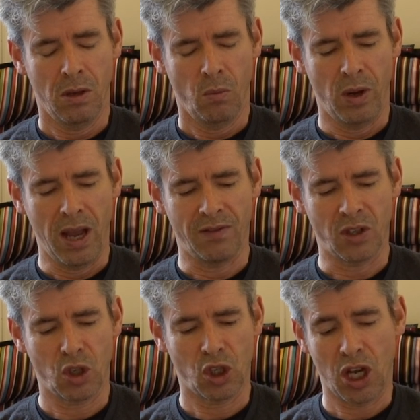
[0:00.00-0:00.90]
We have a
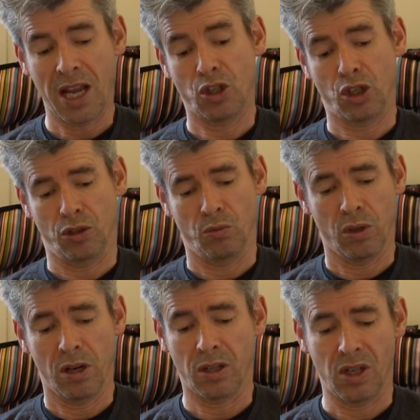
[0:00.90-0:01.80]
schedule
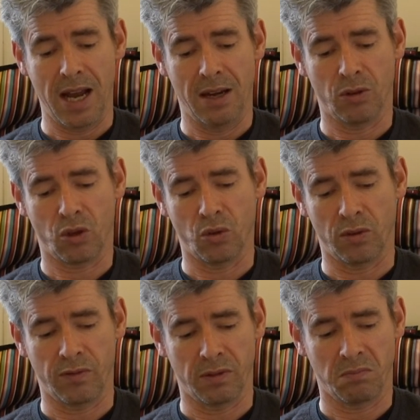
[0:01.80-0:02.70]
worked out, sort
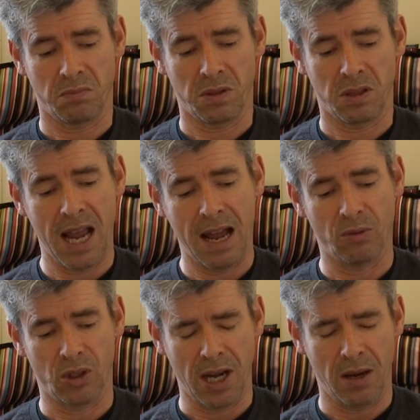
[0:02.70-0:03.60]
of a
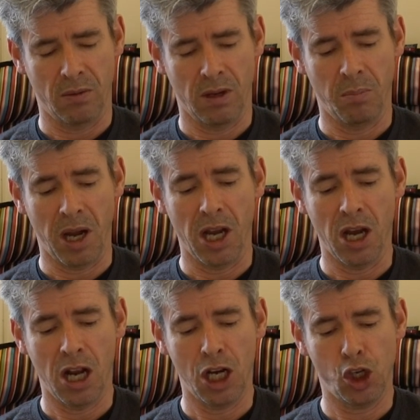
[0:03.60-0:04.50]
countdown, and by
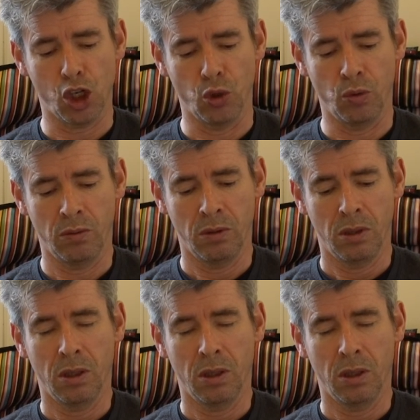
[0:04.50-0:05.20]
early June